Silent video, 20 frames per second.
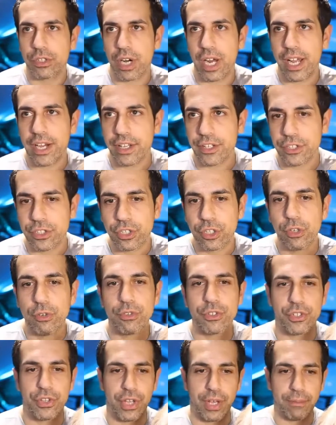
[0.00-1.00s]
to
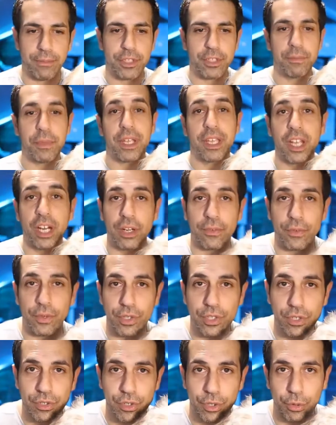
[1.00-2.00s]
scooch them, just be careful.
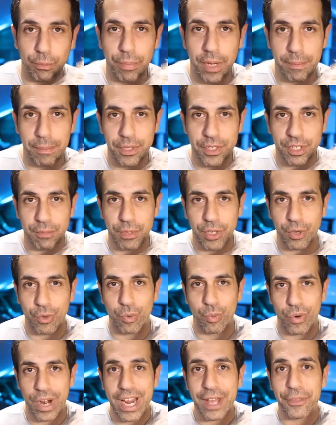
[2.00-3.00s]
Those little puppies can be
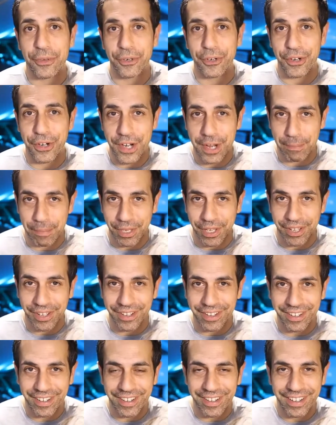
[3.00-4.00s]
rather nippy.
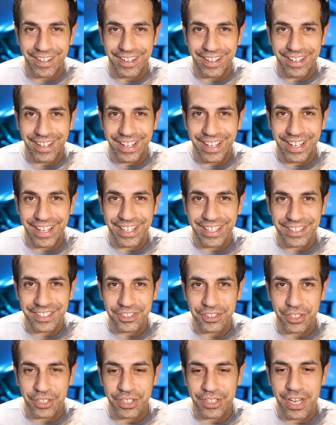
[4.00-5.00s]
And
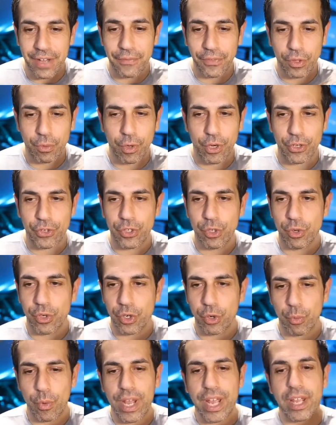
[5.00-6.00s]
so you definitely want to do it in a
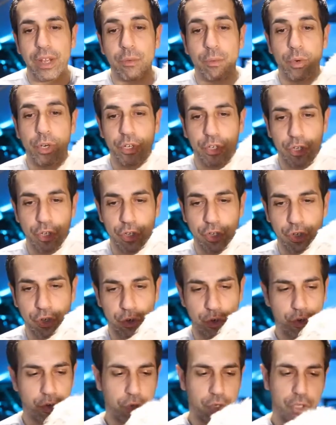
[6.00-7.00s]
way where you're
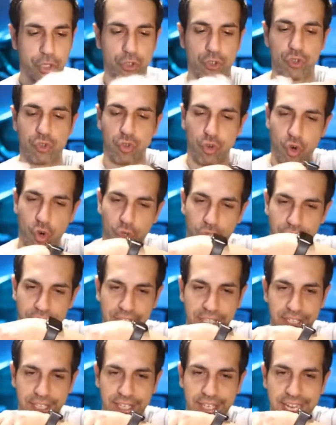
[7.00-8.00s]

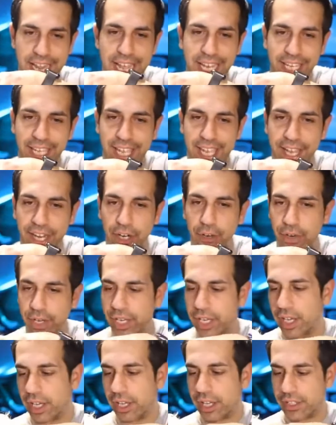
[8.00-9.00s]
controlling the neck
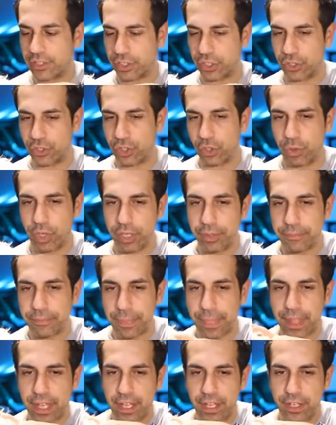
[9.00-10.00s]
area as you do it,
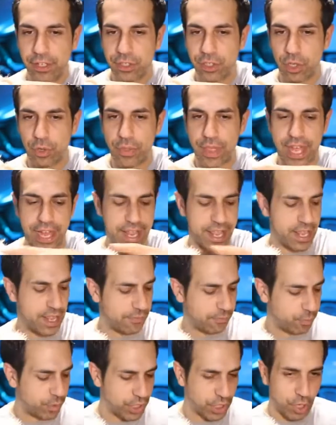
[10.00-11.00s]
so that
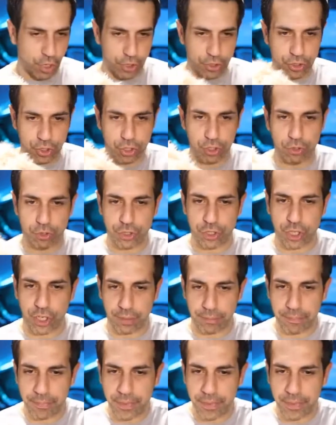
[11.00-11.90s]
when you go to scooch them,